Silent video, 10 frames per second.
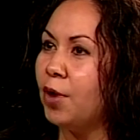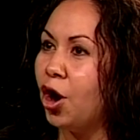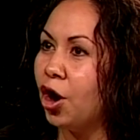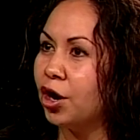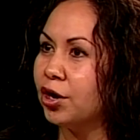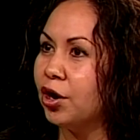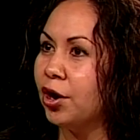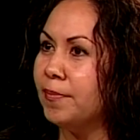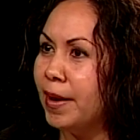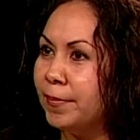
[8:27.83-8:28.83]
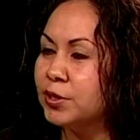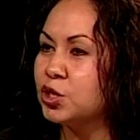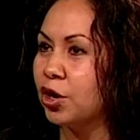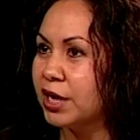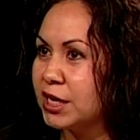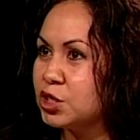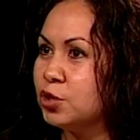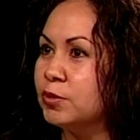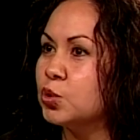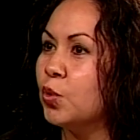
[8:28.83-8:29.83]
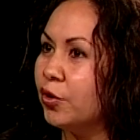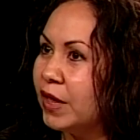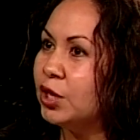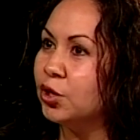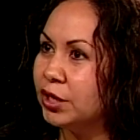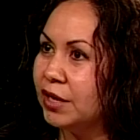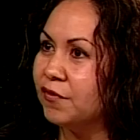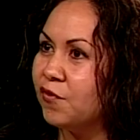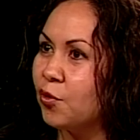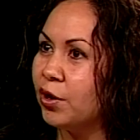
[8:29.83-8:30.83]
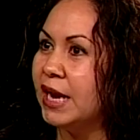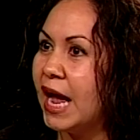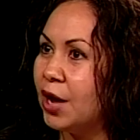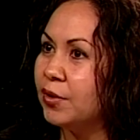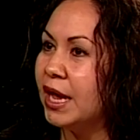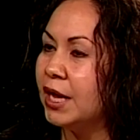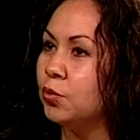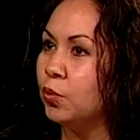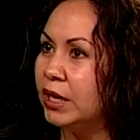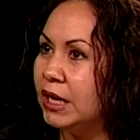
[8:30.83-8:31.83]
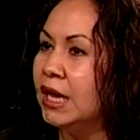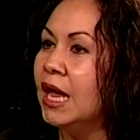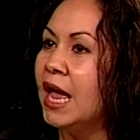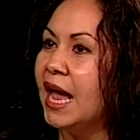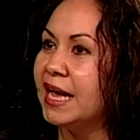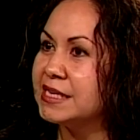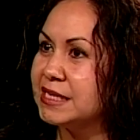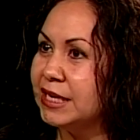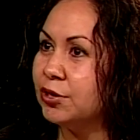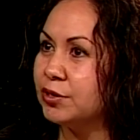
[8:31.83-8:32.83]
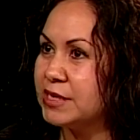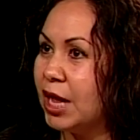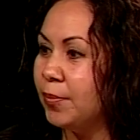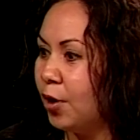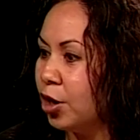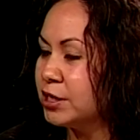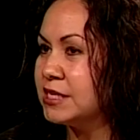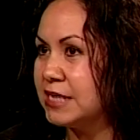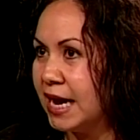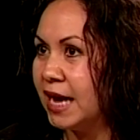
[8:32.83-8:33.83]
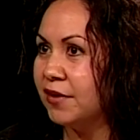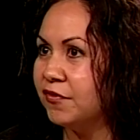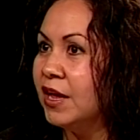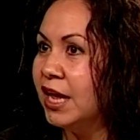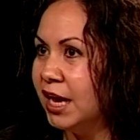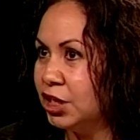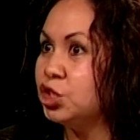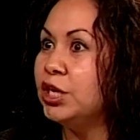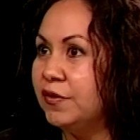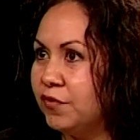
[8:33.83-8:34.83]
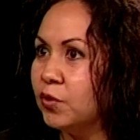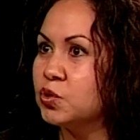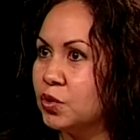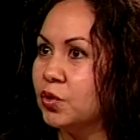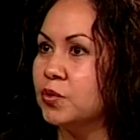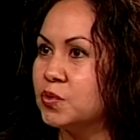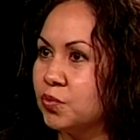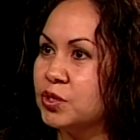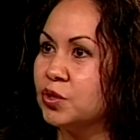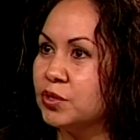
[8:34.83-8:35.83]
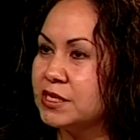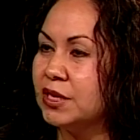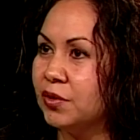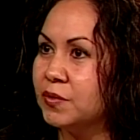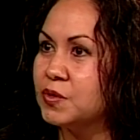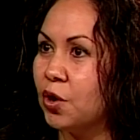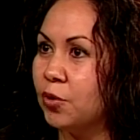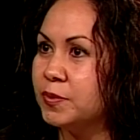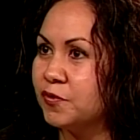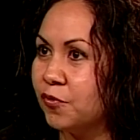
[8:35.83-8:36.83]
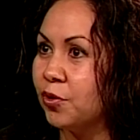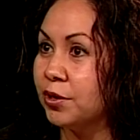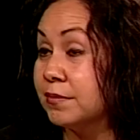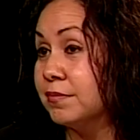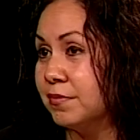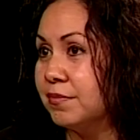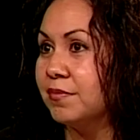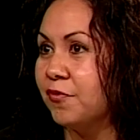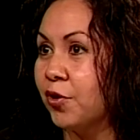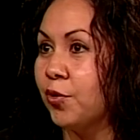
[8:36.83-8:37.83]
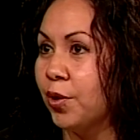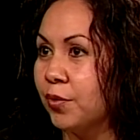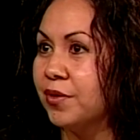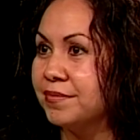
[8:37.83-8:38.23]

Our members, our customers, what are they looking for? And how can we, as leaders, help our staff achieve those results and those hopes for growth?